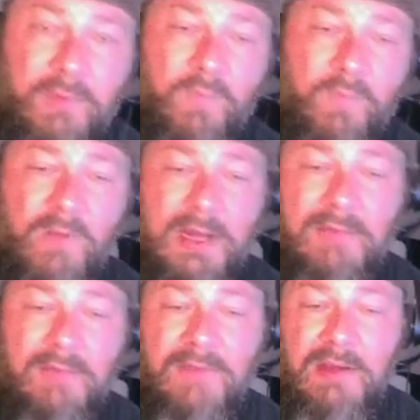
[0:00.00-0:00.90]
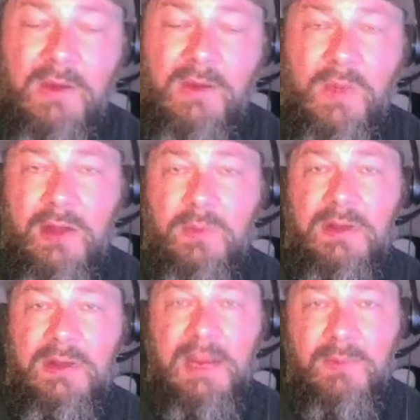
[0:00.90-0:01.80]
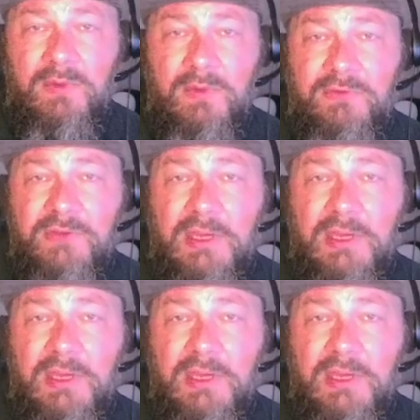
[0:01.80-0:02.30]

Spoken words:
running very wide open tables,